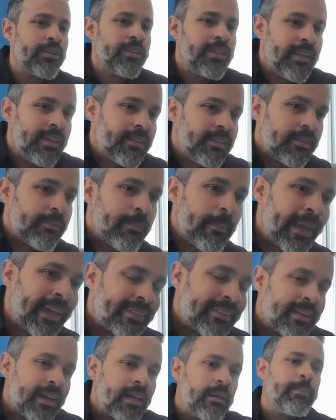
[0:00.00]
this
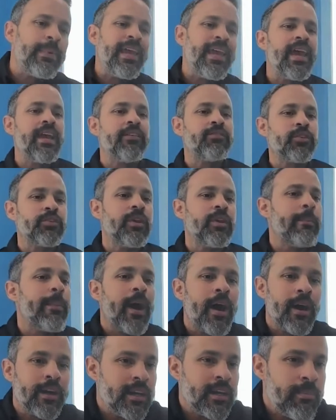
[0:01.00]
metal behaves on the
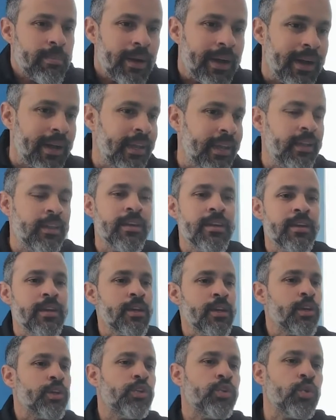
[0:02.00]
body by
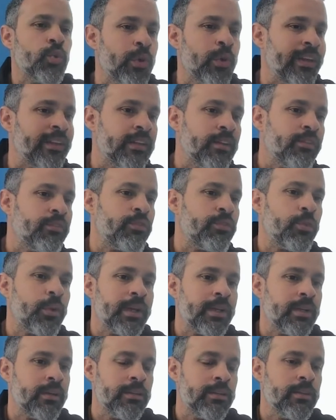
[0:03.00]
doing
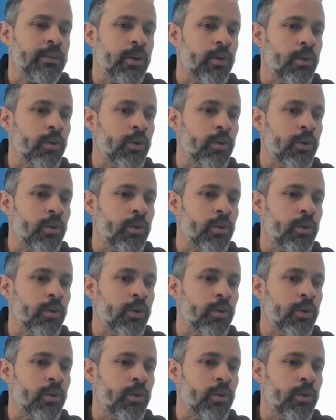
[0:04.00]
different,